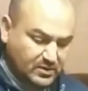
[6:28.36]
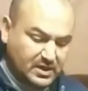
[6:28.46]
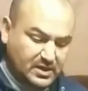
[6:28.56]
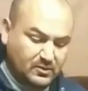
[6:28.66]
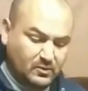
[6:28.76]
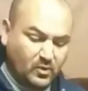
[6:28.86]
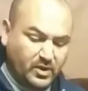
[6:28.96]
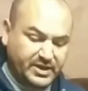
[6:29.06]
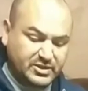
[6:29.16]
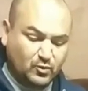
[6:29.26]

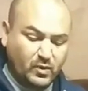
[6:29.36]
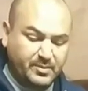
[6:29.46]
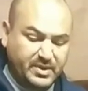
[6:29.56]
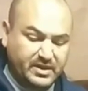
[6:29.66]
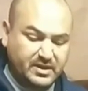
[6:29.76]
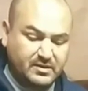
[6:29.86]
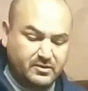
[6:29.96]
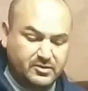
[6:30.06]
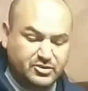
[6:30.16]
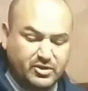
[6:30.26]
1-inch webbing
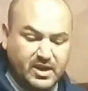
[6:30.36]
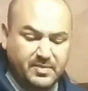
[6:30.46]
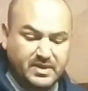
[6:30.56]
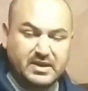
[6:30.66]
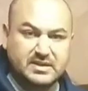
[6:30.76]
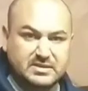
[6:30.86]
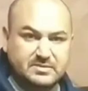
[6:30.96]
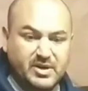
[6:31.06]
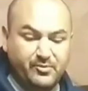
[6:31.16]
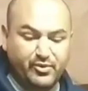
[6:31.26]
or strapping as
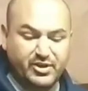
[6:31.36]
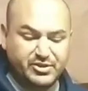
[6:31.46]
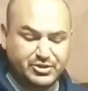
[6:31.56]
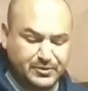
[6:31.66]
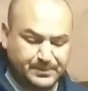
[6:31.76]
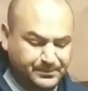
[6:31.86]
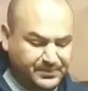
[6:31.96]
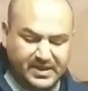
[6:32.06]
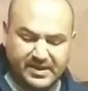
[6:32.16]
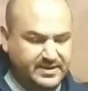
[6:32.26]
my bridge,
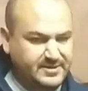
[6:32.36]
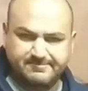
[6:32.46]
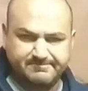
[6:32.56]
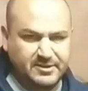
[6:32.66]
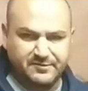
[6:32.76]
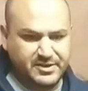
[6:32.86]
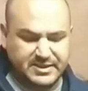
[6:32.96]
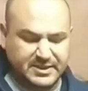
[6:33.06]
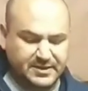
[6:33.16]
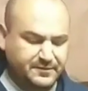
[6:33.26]
and not very
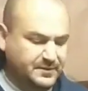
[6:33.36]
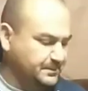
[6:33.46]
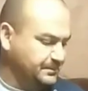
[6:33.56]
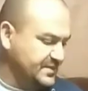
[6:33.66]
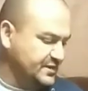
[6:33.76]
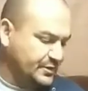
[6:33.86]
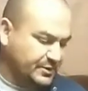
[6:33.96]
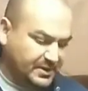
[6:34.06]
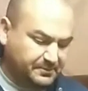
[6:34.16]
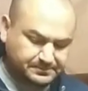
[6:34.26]
safe. So
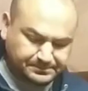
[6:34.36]
anyway,